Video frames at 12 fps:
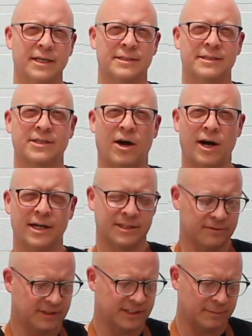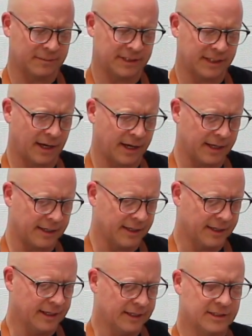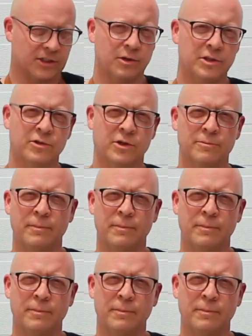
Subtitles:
a sauce of some side. So you could